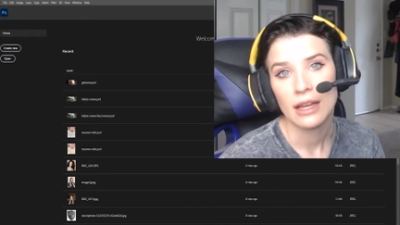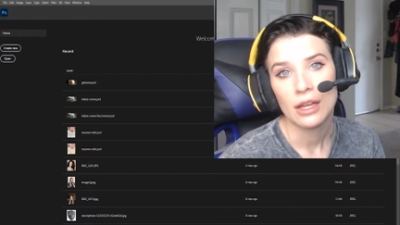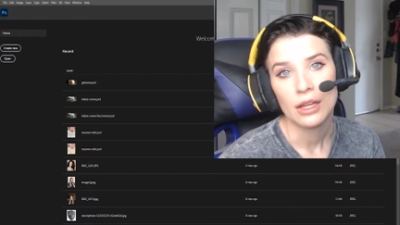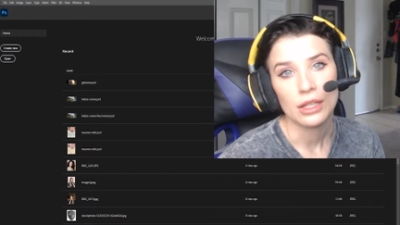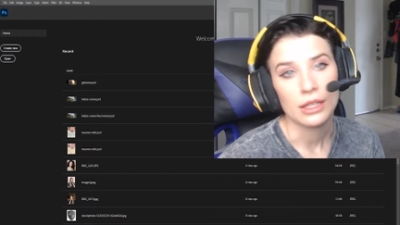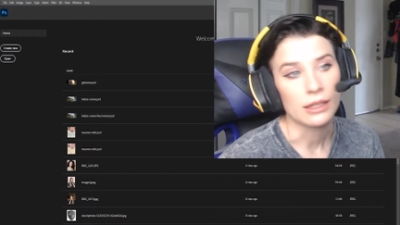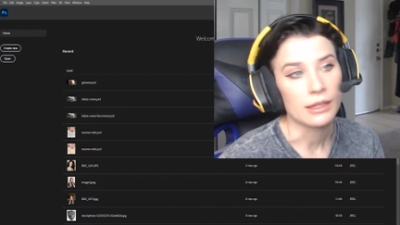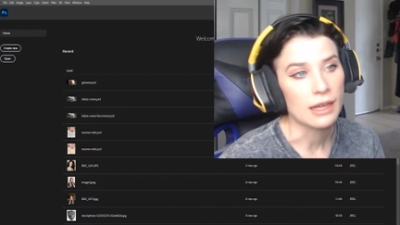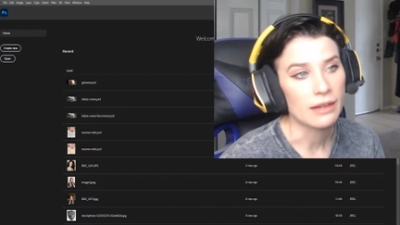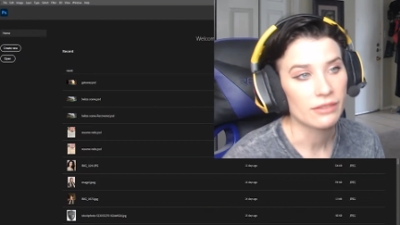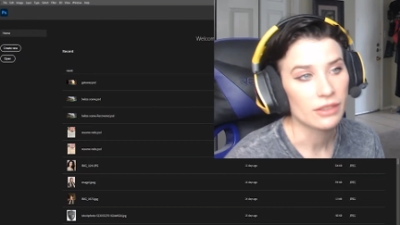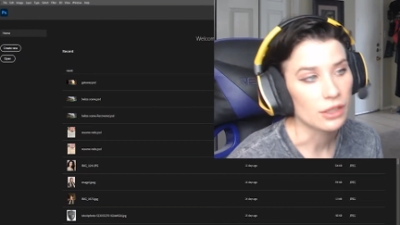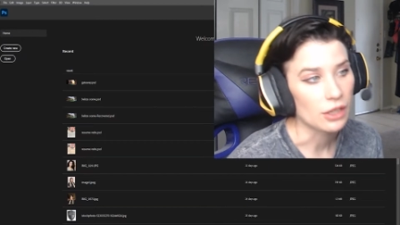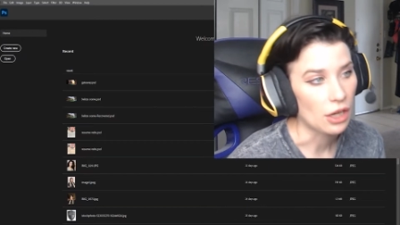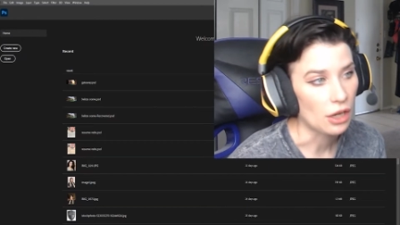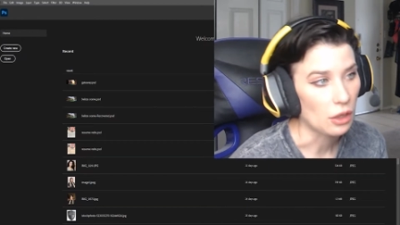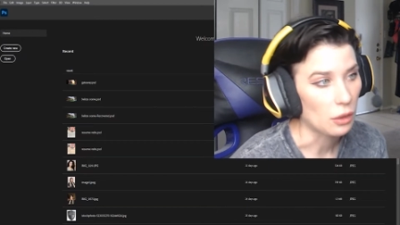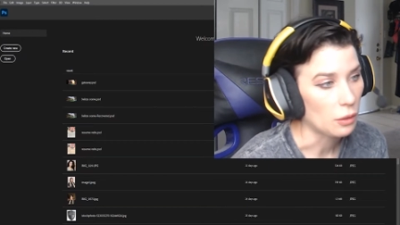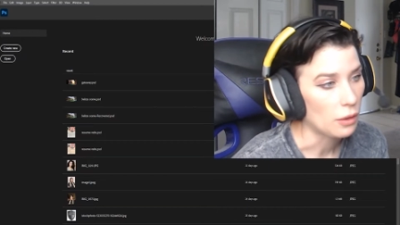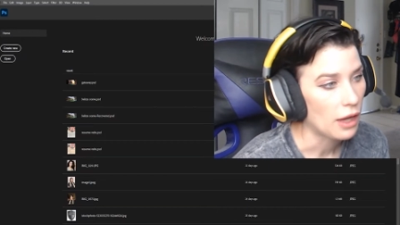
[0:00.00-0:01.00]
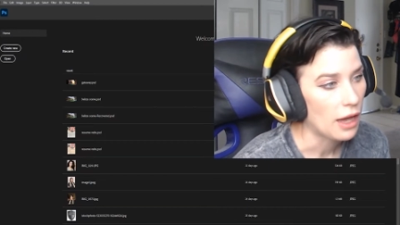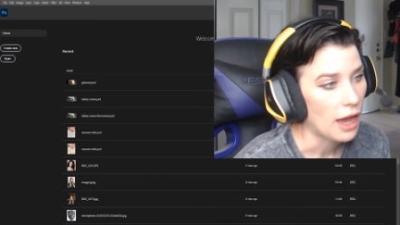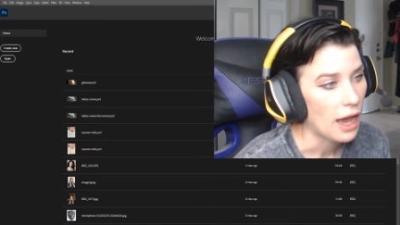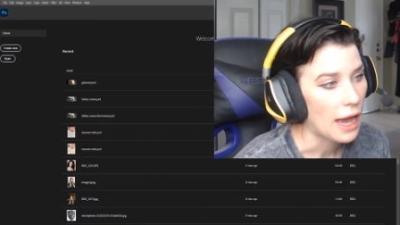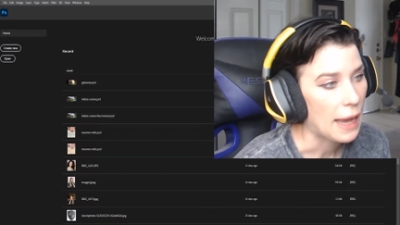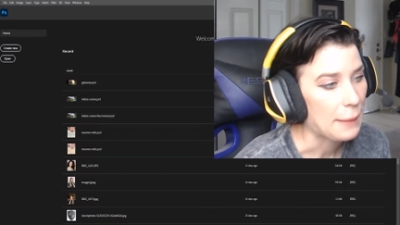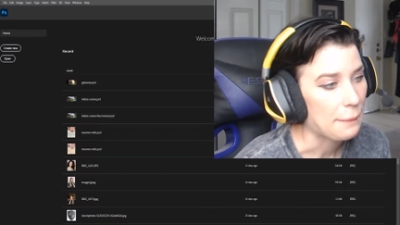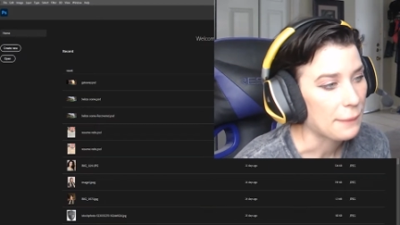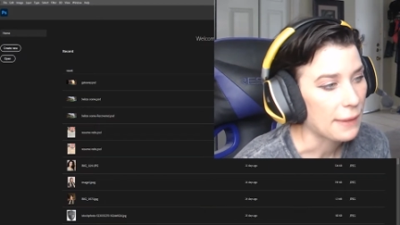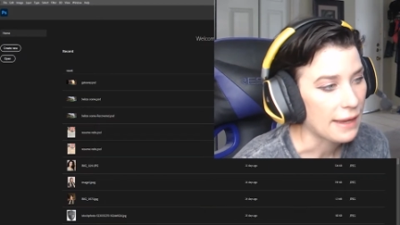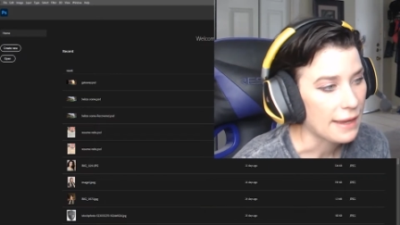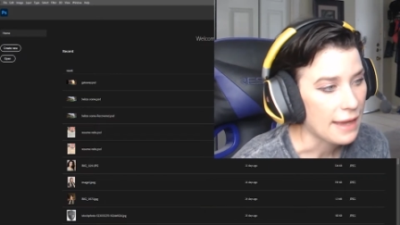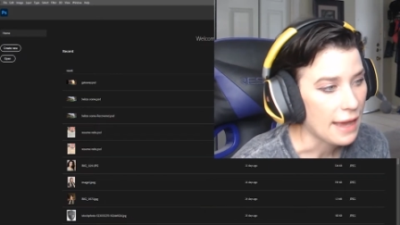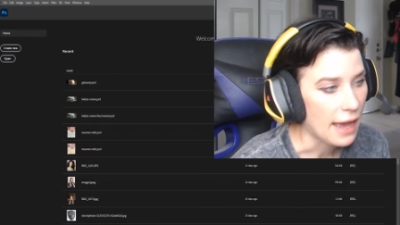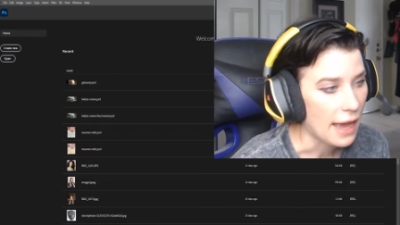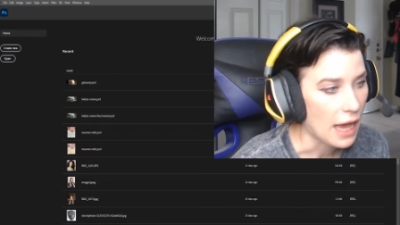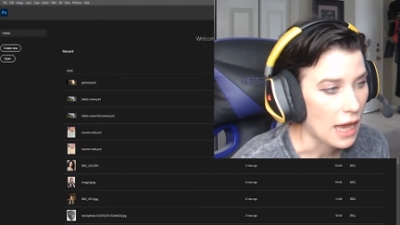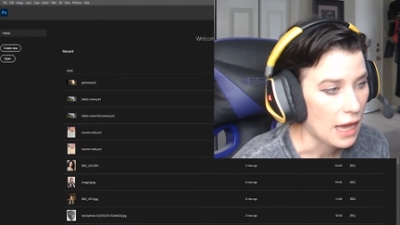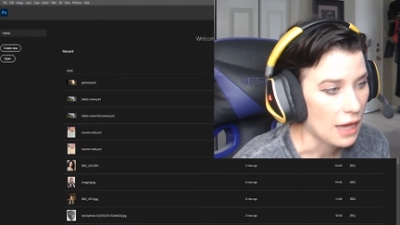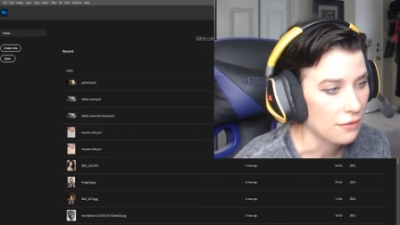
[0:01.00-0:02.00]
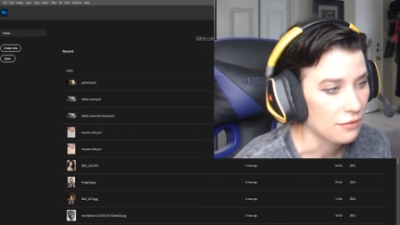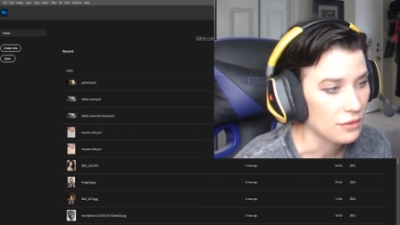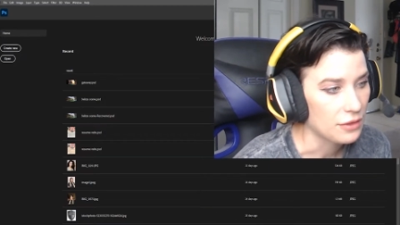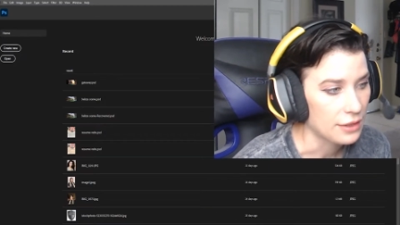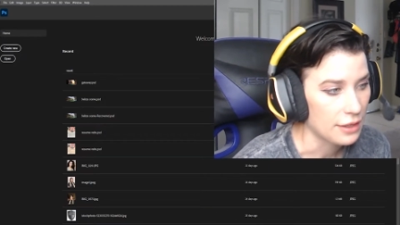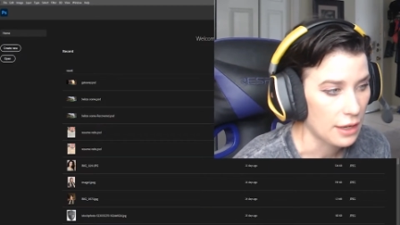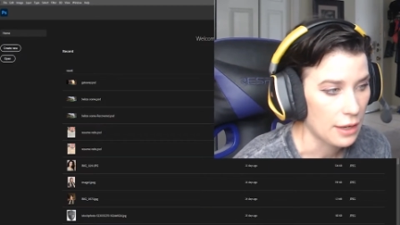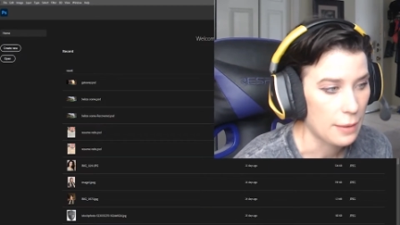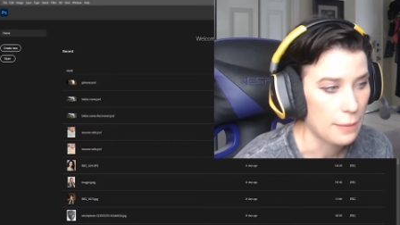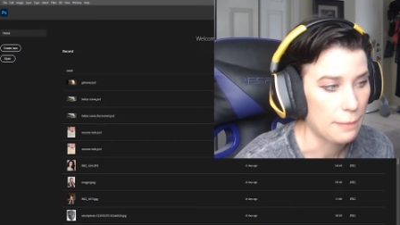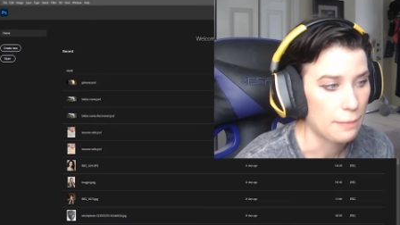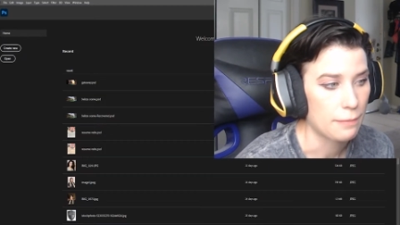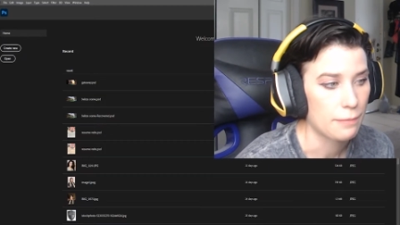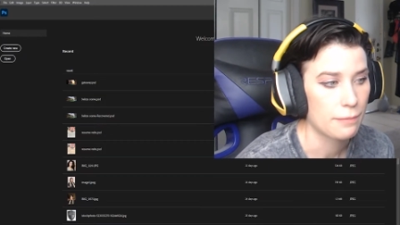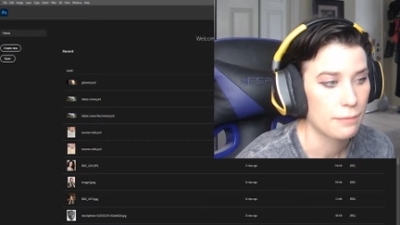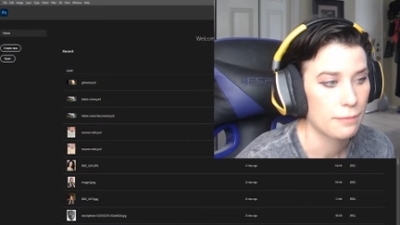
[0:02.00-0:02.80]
you never know. I might have some